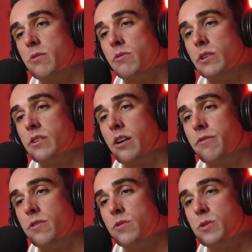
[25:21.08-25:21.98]
really tough
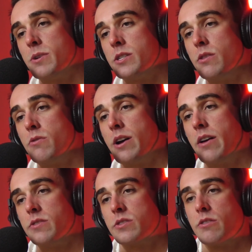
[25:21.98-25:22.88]
for you, especially throughout
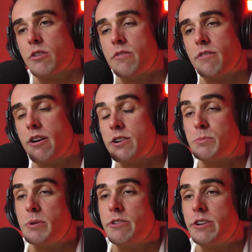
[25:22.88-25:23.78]
this
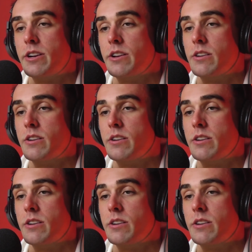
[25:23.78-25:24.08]
coronavirus period, and